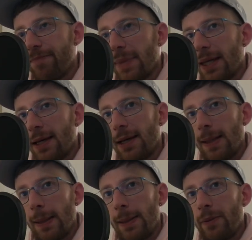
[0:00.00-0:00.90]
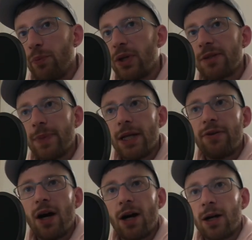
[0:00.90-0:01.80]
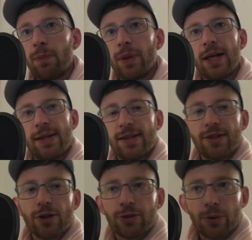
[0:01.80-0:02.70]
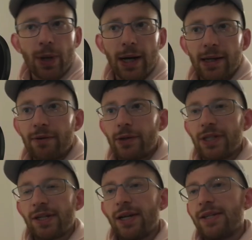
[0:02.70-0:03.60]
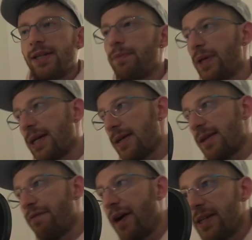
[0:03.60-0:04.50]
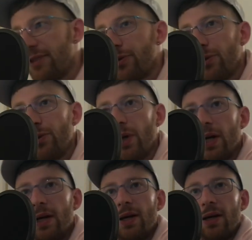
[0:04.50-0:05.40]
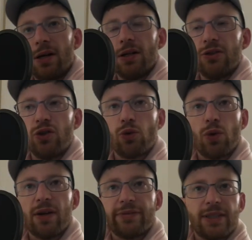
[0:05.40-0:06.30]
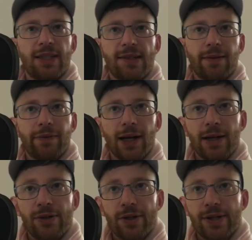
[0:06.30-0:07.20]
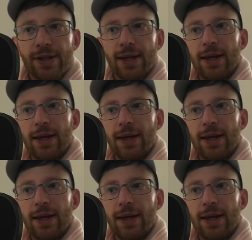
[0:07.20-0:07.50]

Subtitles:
brings me in a dark place. That's also why I never discuss it, because I find it too rough, and it's something I just